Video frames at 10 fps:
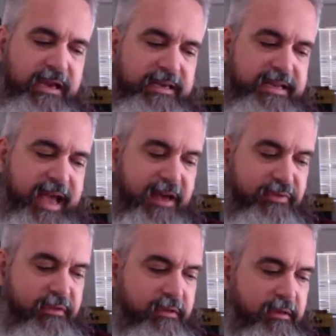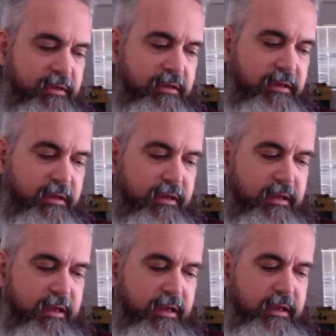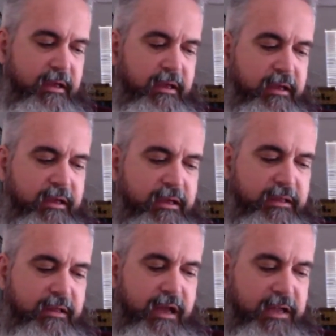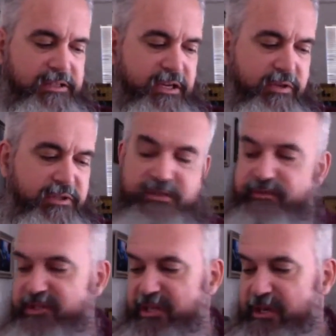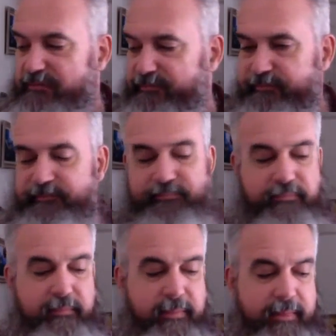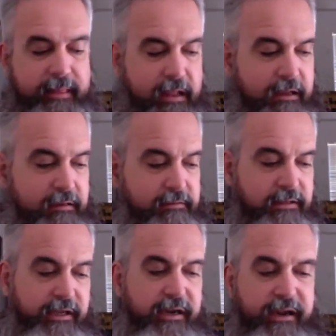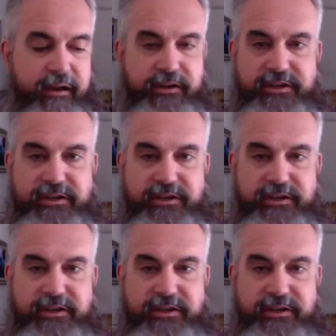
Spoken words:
being death, the consequences of sin. Look, I